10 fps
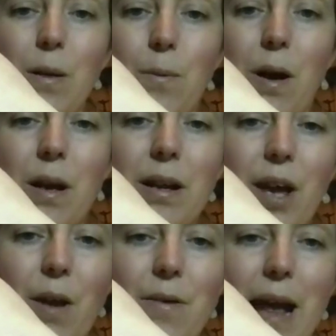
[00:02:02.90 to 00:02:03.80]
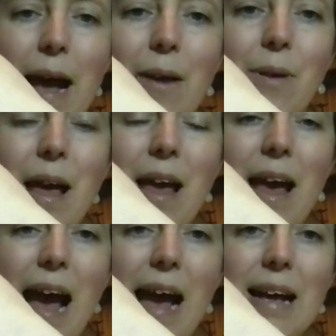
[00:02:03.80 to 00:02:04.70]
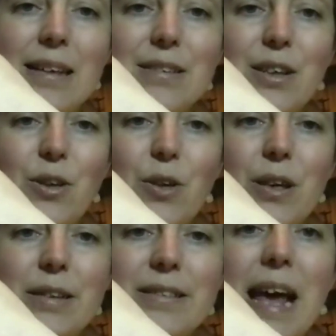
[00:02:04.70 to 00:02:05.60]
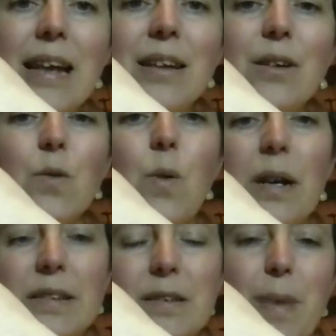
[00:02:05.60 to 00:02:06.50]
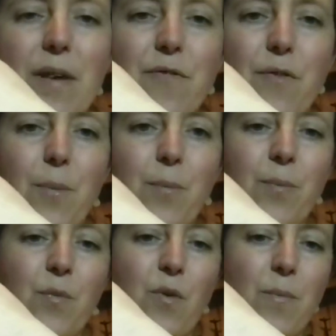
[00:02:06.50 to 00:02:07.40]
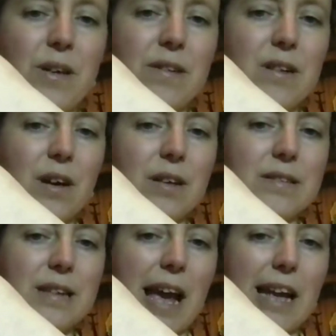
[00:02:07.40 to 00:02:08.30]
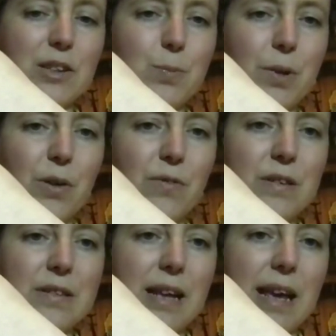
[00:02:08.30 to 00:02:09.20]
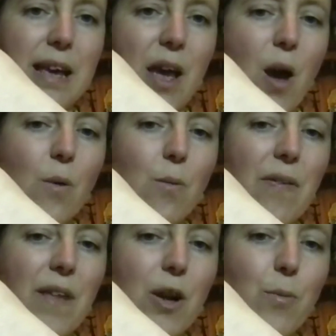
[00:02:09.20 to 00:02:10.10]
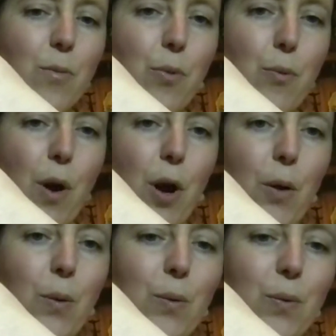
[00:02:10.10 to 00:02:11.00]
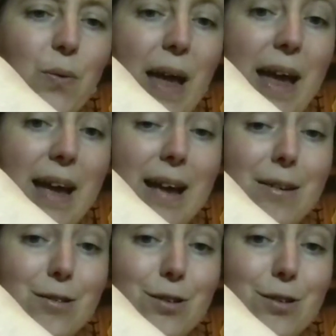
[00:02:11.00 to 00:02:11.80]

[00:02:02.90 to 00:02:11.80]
a while ago now. And you can tell quite a bit from the designer's sketch, but obviously when they come through, they